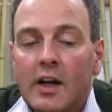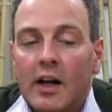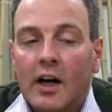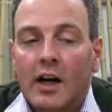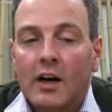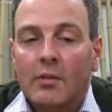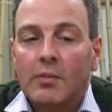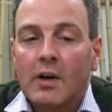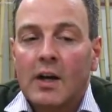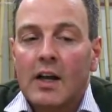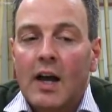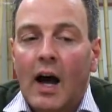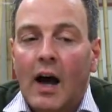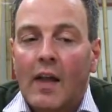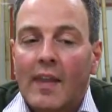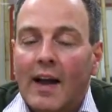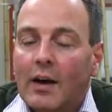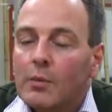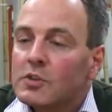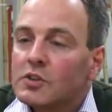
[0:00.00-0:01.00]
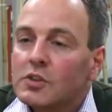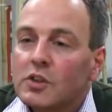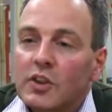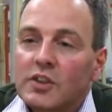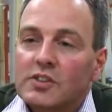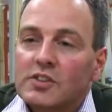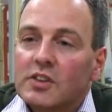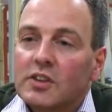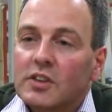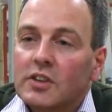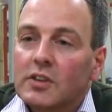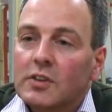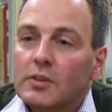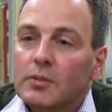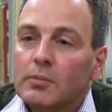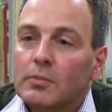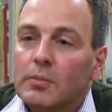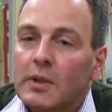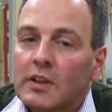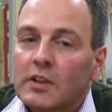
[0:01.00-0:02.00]
And that was critical
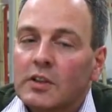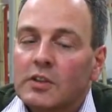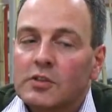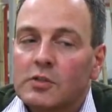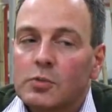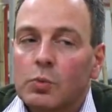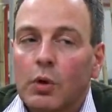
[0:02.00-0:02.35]
because